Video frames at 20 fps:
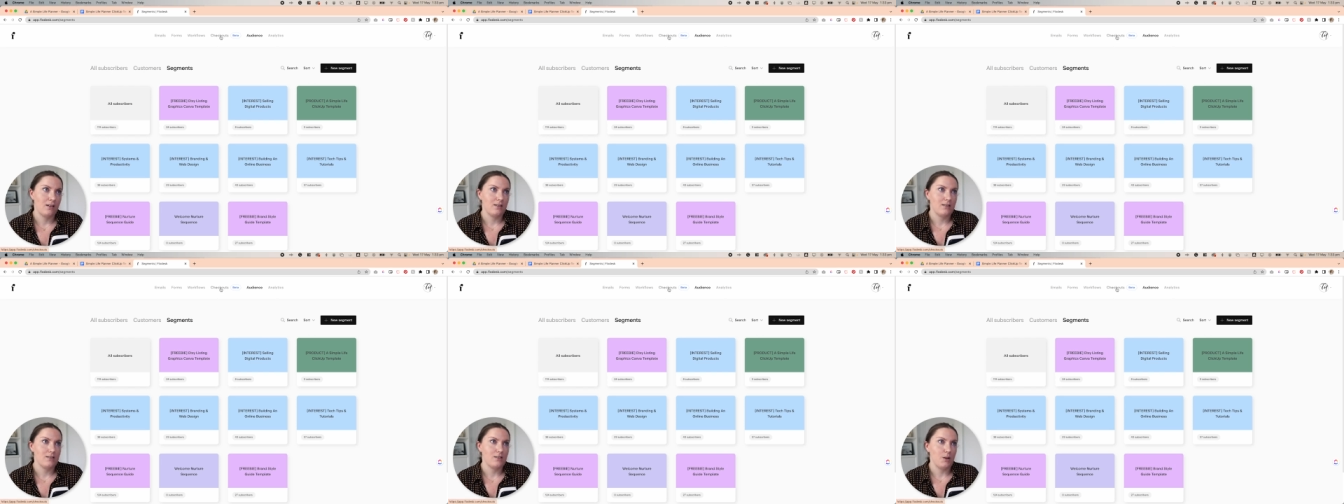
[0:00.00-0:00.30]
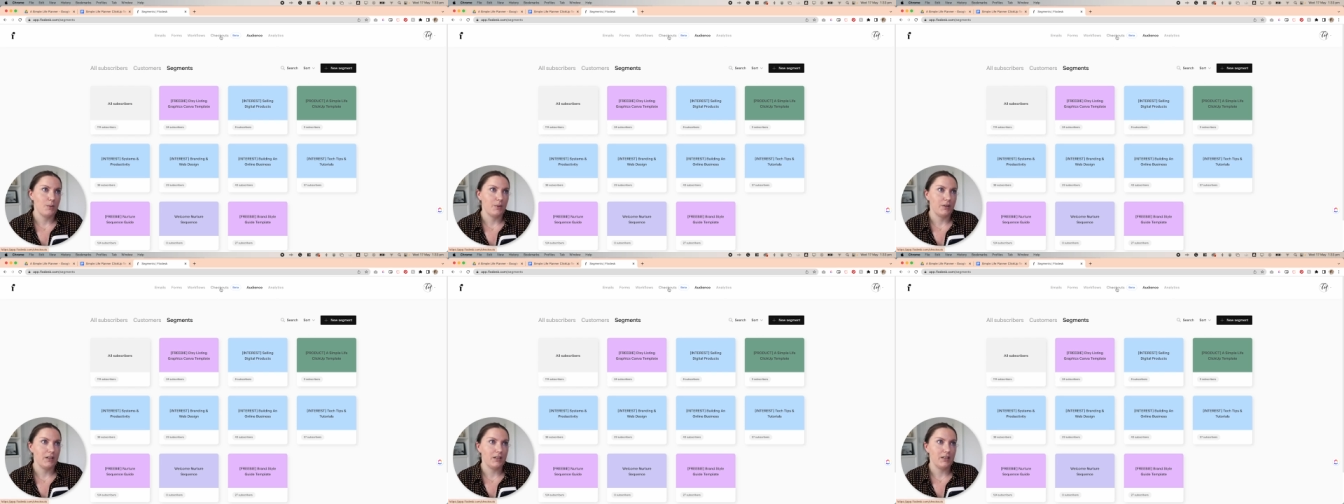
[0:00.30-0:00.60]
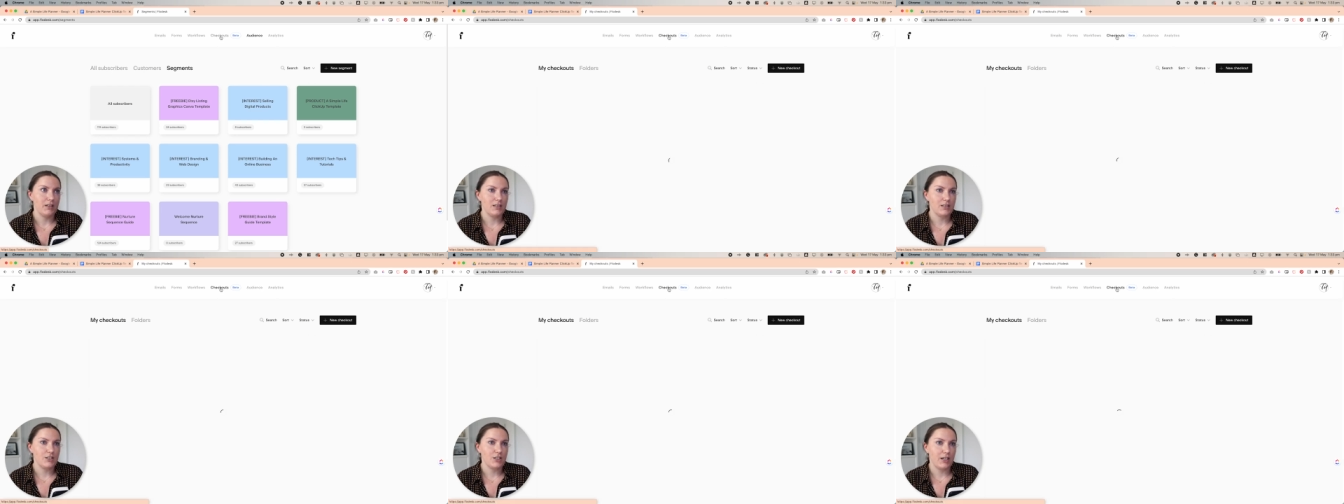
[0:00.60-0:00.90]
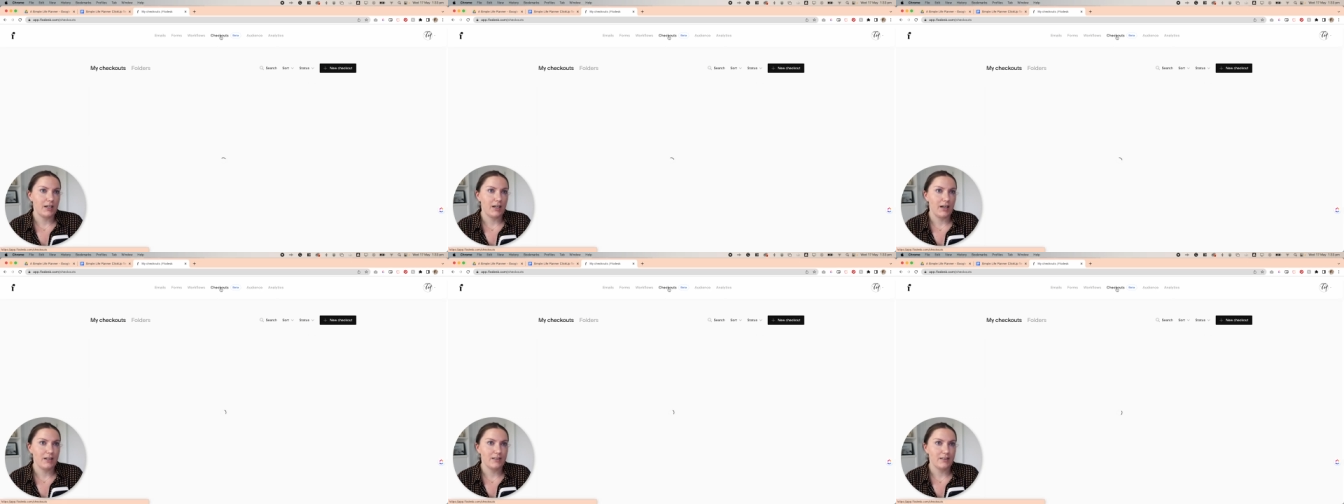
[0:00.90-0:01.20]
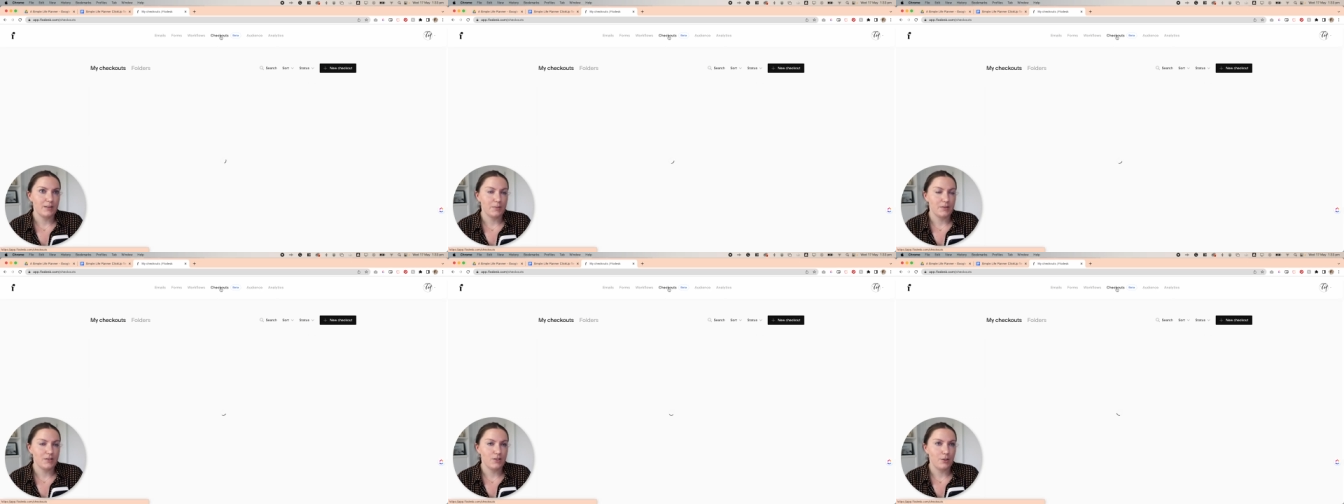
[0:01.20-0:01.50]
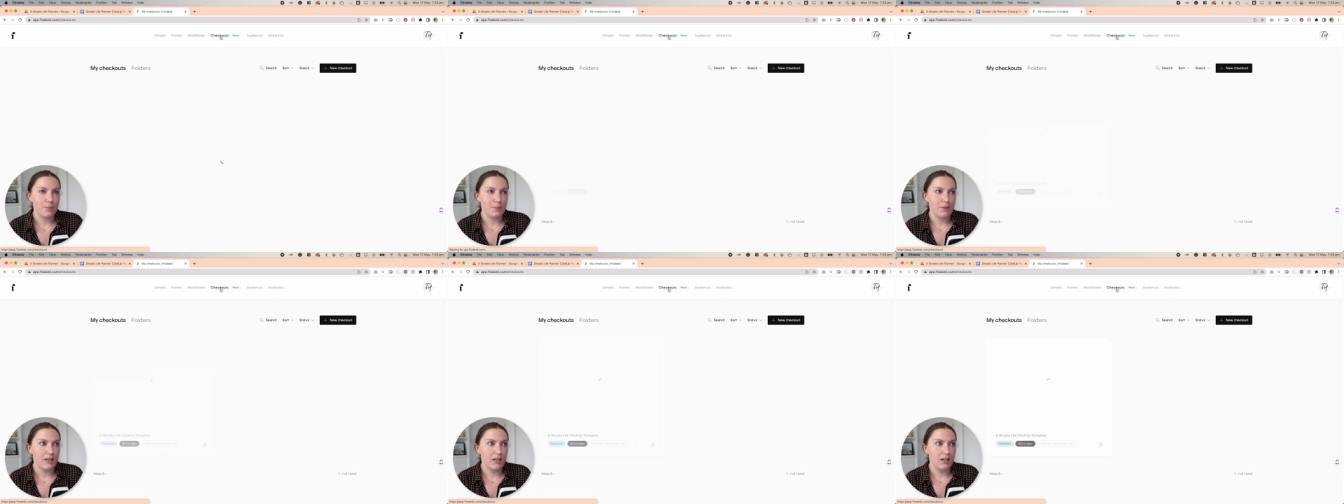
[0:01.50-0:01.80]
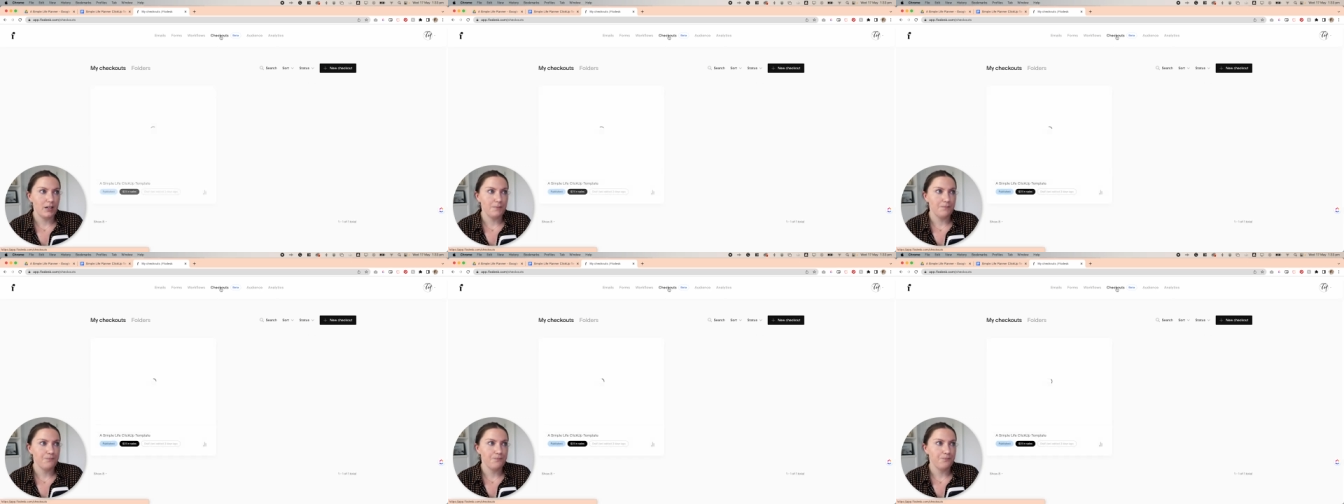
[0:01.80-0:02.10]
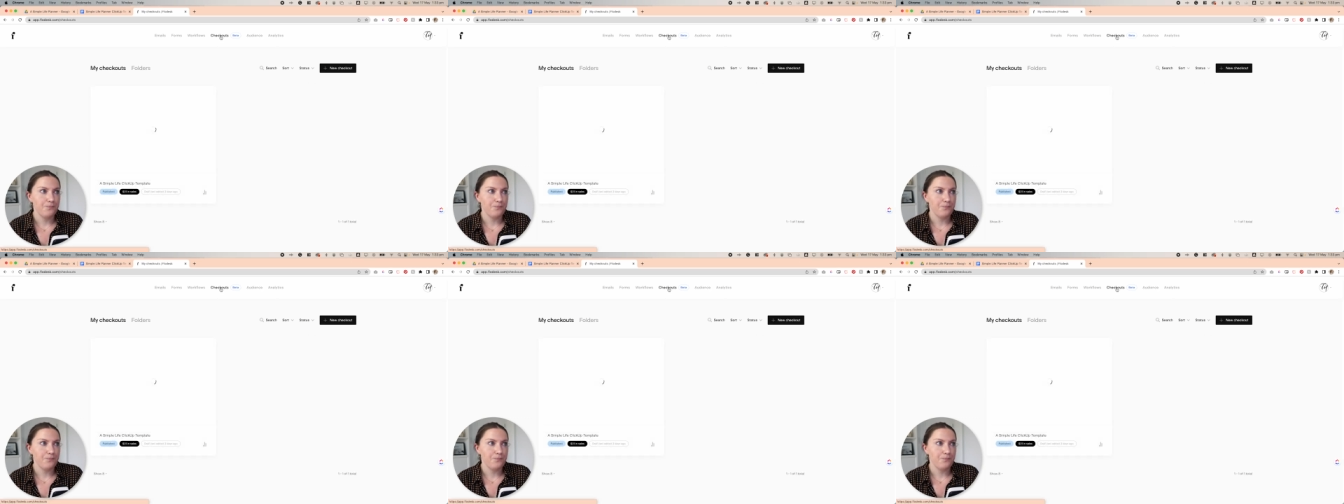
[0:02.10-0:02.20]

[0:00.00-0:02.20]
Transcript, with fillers: So we're going to click checkouts at the top here